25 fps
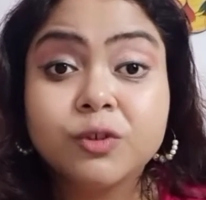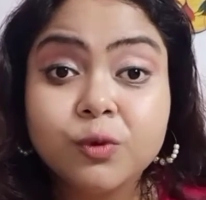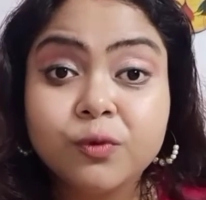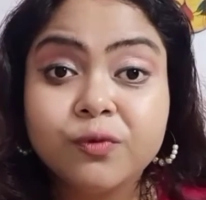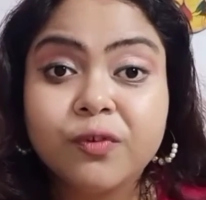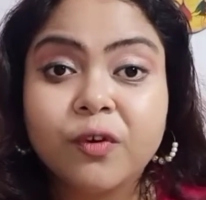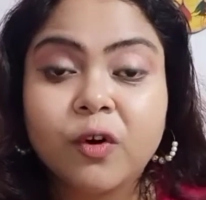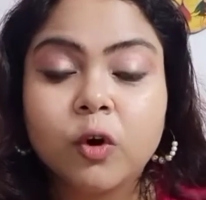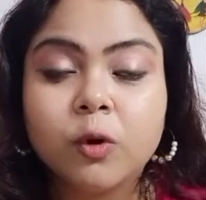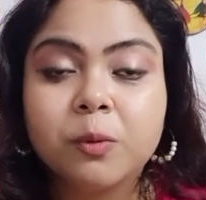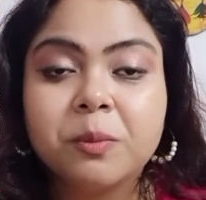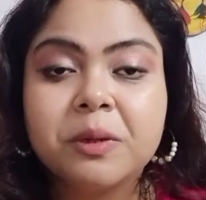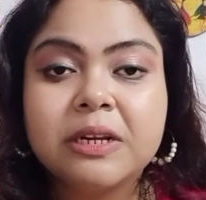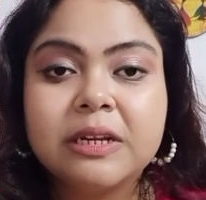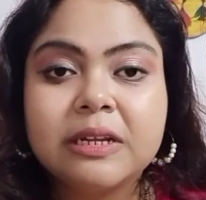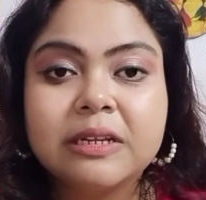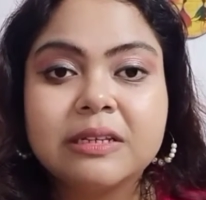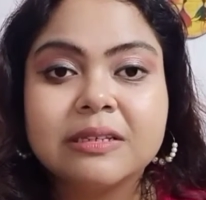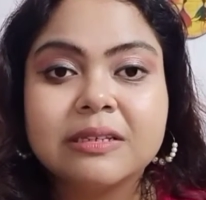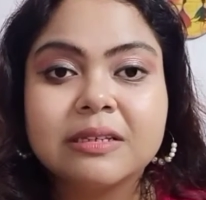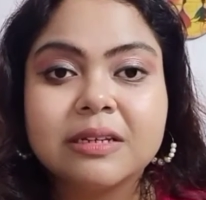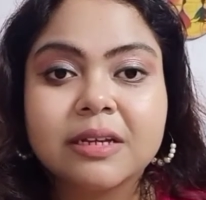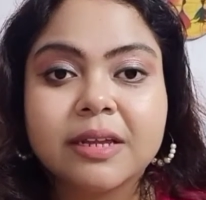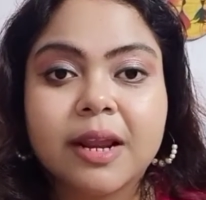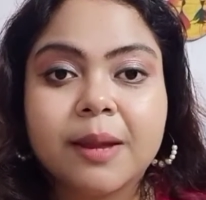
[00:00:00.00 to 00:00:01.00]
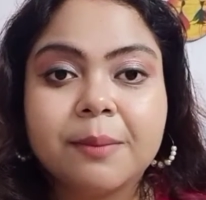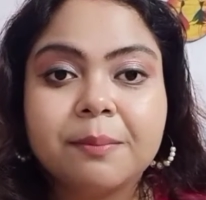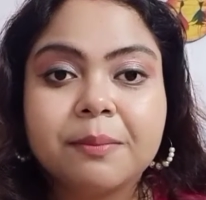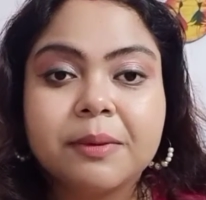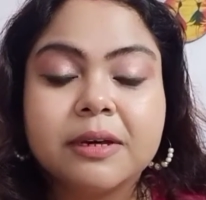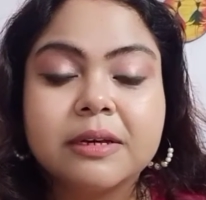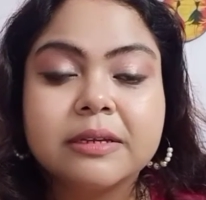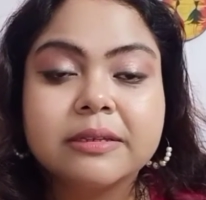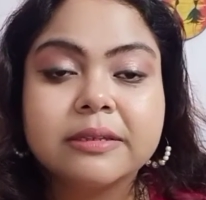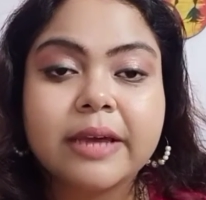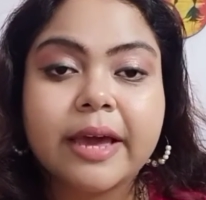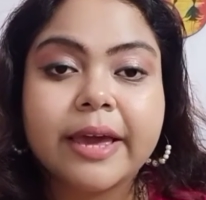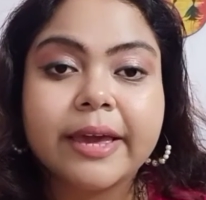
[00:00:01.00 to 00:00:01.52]
Do follow me on Instagram,
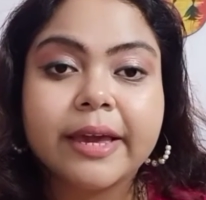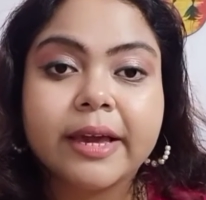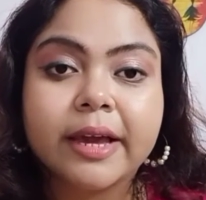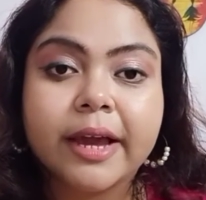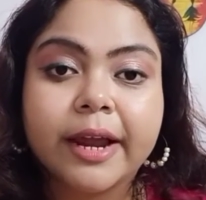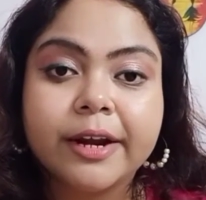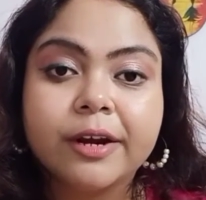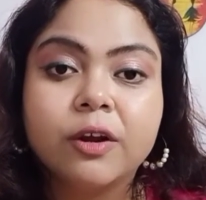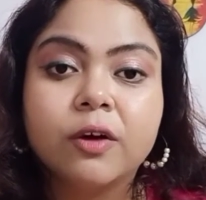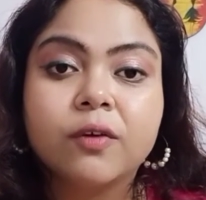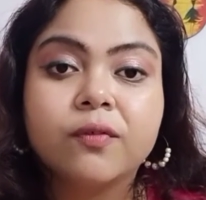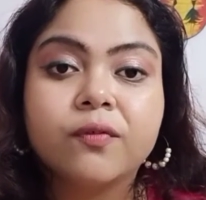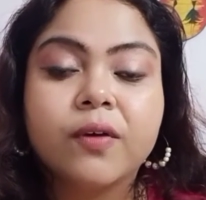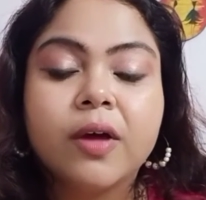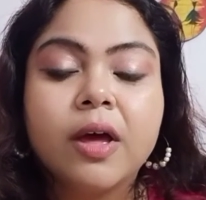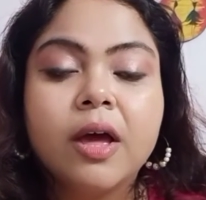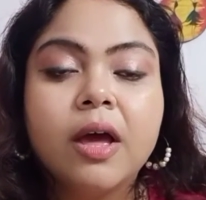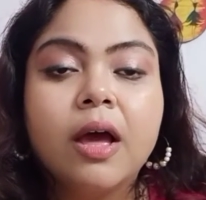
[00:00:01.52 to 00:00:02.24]
because I kind of